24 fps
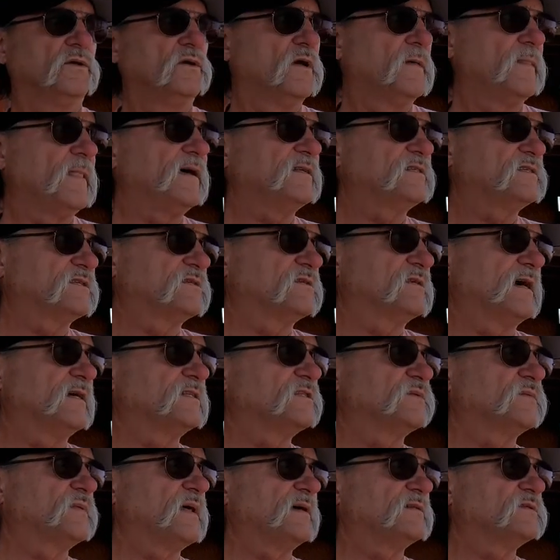that's
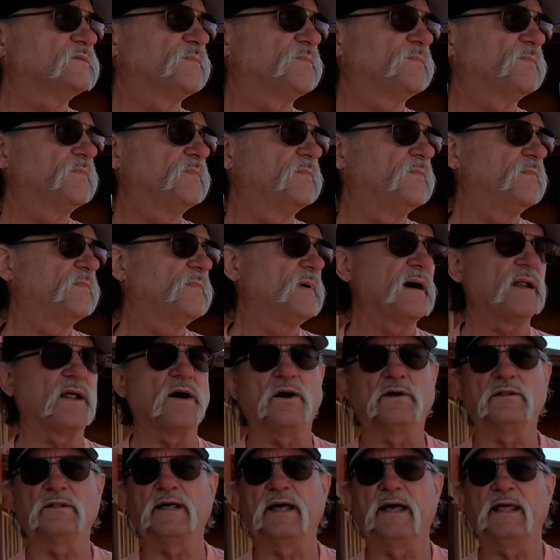about
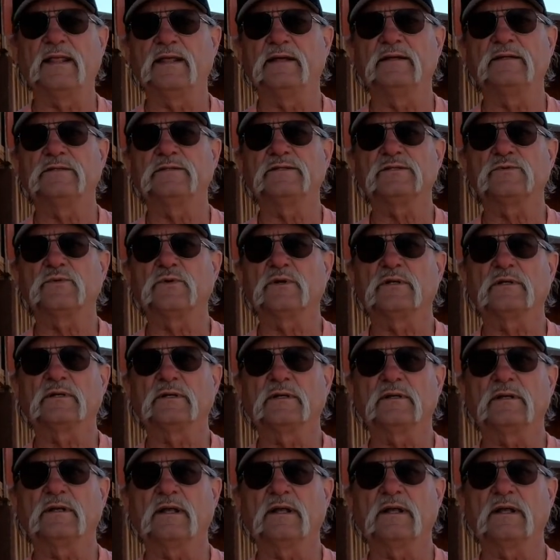all that is really.